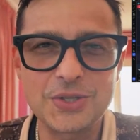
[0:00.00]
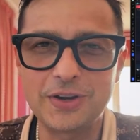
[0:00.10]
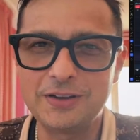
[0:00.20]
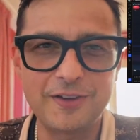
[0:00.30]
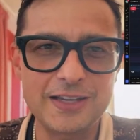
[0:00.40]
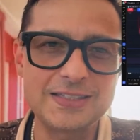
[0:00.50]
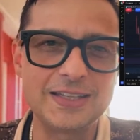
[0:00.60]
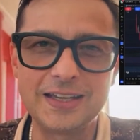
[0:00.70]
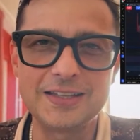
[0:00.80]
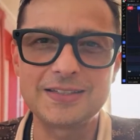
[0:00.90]
you're
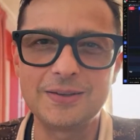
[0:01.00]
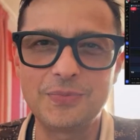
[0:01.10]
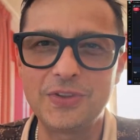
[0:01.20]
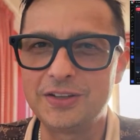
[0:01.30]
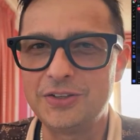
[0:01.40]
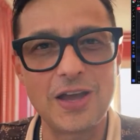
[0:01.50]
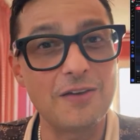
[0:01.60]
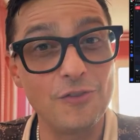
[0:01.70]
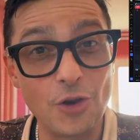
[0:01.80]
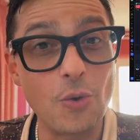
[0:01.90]
investing in something and you
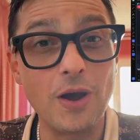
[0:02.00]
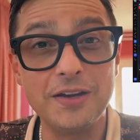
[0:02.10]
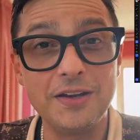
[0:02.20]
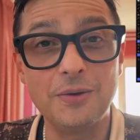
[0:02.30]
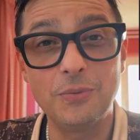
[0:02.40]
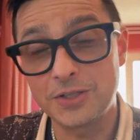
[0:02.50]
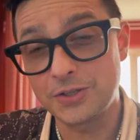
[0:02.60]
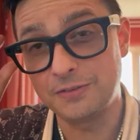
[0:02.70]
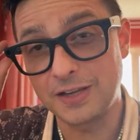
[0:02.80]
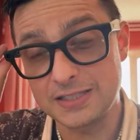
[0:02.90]
have no idea what
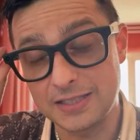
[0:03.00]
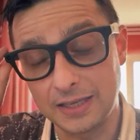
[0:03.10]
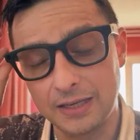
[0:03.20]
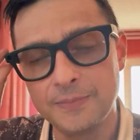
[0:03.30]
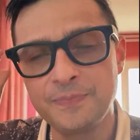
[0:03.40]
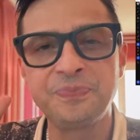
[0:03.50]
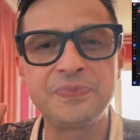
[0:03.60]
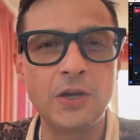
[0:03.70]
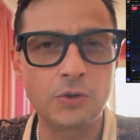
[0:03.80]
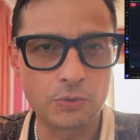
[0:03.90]
you're investing in.
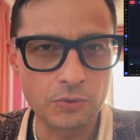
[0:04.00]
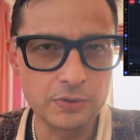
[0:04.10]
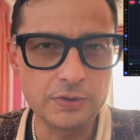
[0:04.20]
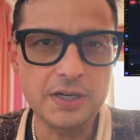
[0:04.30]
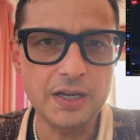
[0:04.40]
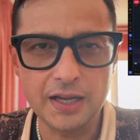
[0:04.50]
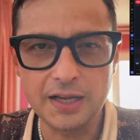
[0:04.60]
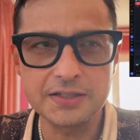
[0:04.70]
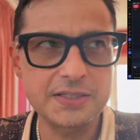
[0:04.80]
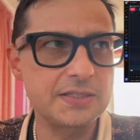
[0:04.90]
Rune
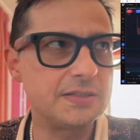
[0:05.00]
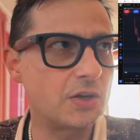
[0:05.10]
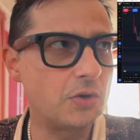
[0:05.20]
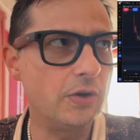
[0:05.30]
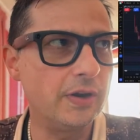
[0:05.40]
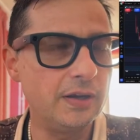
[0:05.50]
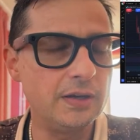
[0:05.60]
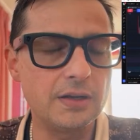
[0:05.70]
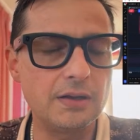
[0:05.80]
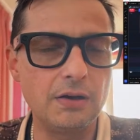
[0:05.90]
is the
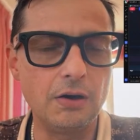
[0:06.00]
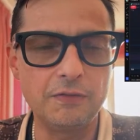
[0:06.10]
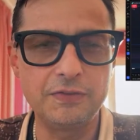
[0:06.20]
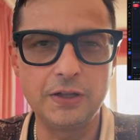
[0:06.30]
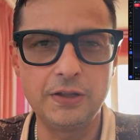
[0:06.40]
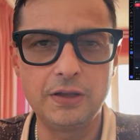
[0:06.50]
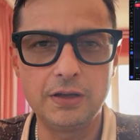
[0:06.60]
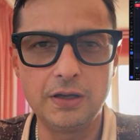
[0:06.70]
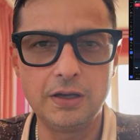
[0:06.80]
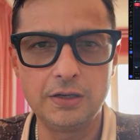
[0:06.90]
coin of the
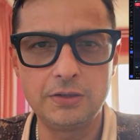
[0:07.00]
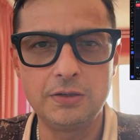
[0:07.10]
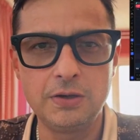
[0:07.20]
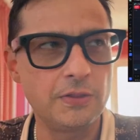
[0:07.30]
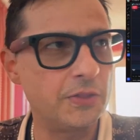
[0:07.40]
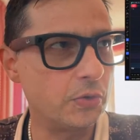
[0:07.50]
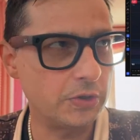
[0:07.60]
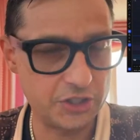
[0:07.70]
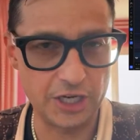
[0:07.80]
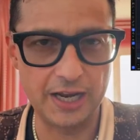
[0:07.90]

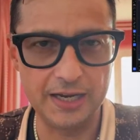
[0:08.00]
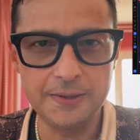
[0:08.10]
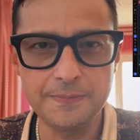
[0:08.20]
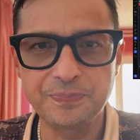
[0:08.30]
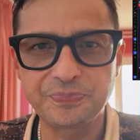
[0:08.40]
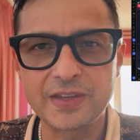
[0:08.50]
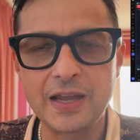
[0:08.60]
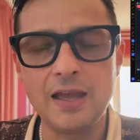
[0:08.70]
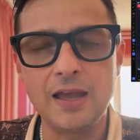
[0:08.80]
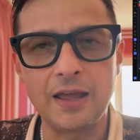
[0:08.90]
Thor chain,
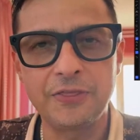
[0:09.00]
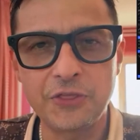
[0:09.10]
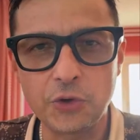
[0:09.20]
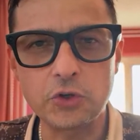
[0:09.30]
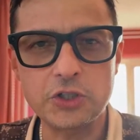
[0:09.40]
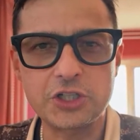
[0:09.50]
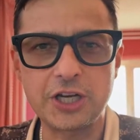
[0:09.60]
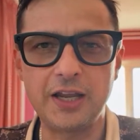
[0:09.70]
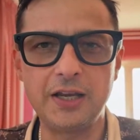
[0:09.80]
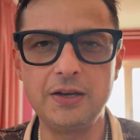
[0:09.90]
and Thor
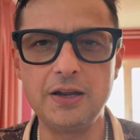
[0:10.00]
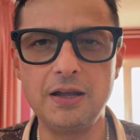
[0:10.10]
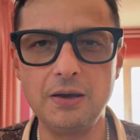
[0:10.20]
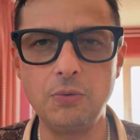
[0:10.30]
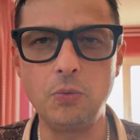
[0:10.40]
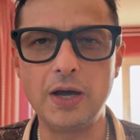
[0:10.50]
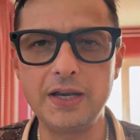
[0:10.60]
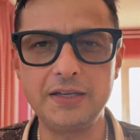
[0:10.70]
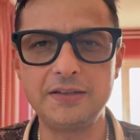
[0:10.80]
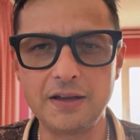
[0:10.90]
chain, what
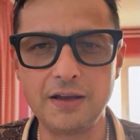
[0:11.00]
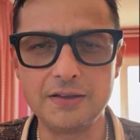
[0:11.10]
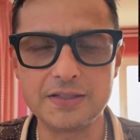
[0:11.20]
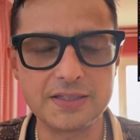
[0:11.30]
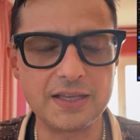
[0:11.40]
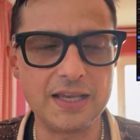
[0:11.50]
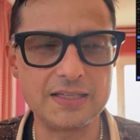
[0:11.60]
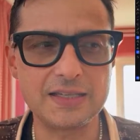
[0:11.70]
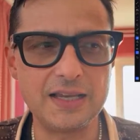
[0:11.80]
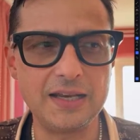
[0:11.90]
it does
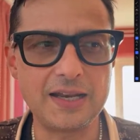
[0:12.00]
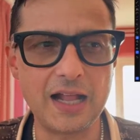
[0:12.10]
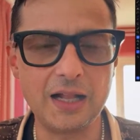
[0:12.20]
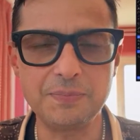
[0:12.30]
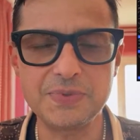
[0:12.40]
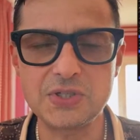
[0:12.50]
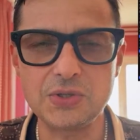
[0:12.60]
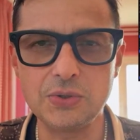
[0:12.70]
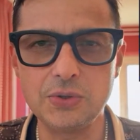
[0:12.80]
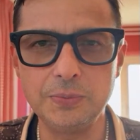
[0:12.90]
is it helps
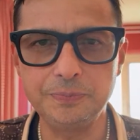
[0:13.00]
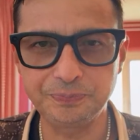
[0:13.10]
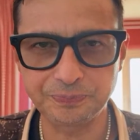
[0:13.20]
you